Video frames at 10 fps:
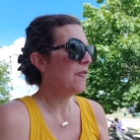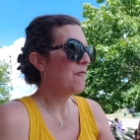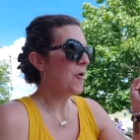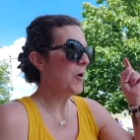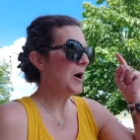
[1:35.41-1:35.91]

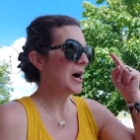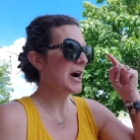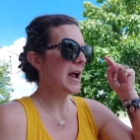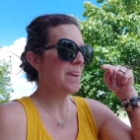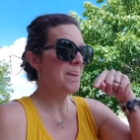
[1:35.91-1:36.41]

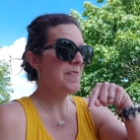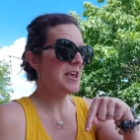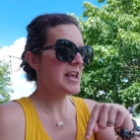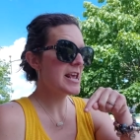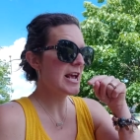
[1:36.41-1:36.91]
for
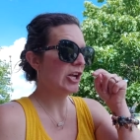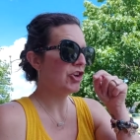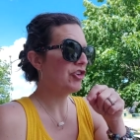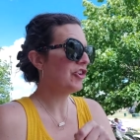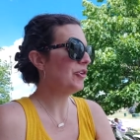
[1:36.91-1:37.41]
the
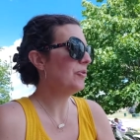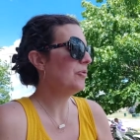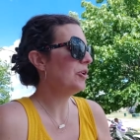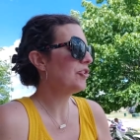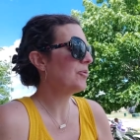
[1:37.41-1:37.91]

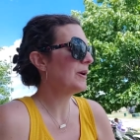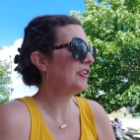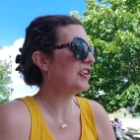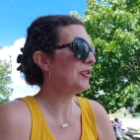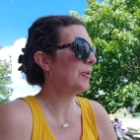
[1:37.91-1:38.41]
June
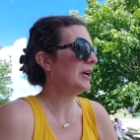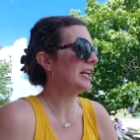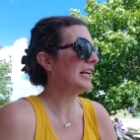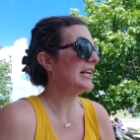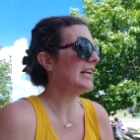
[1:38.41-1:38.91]

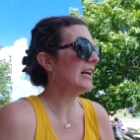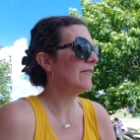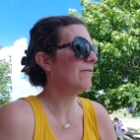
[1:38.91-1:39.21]
2020